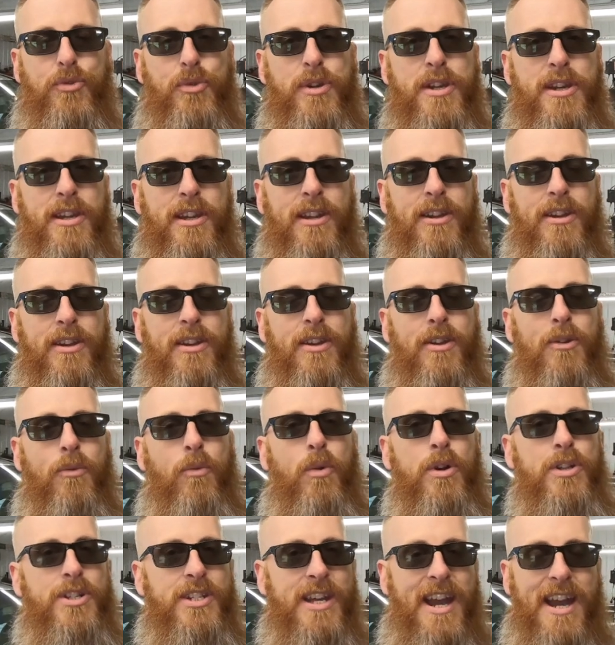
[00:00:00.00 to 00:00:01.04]
week
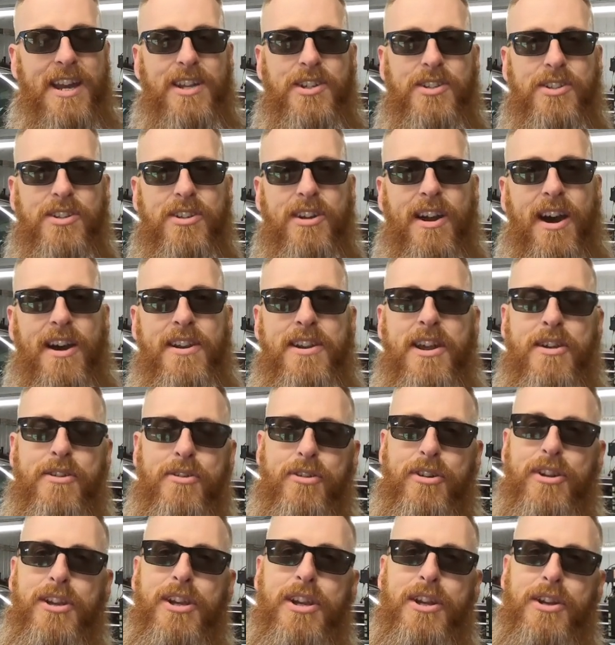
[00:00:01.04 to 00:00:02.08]
was, yes, another
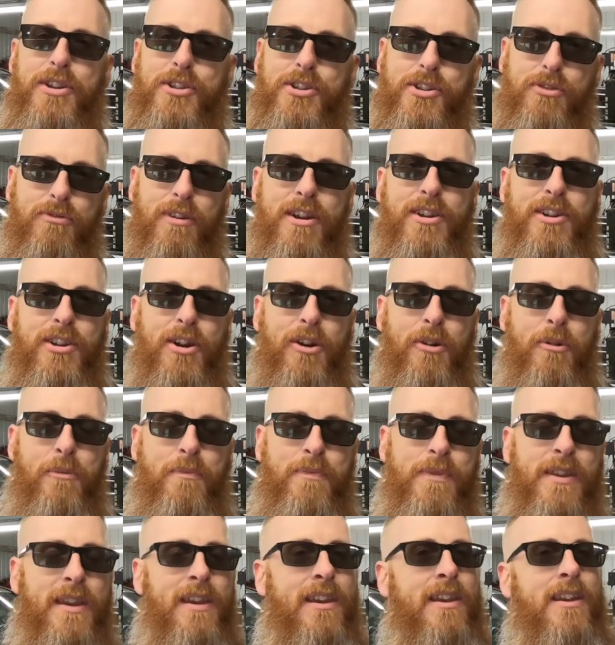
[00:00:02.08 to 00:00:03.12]
Kia Sorento.
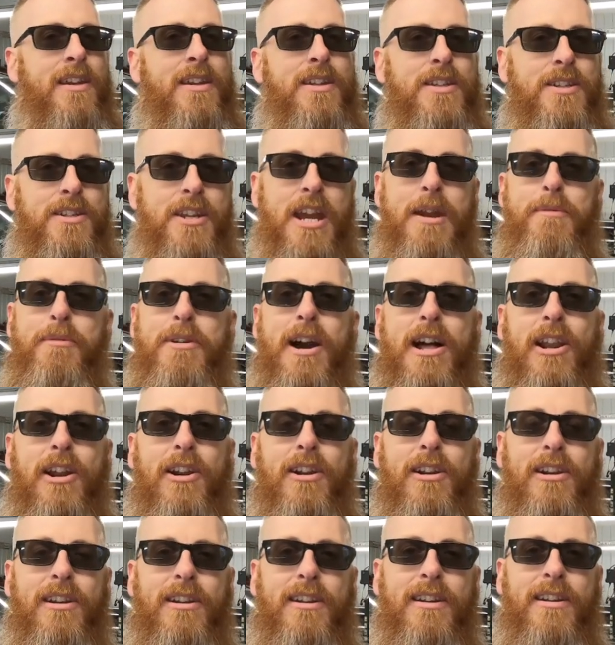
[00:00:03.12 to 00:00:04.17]
Same
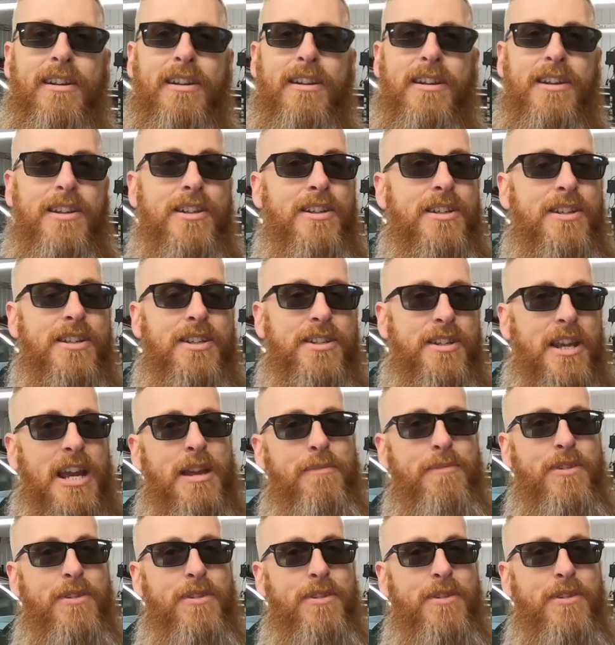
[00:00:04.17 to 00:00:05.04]
color, same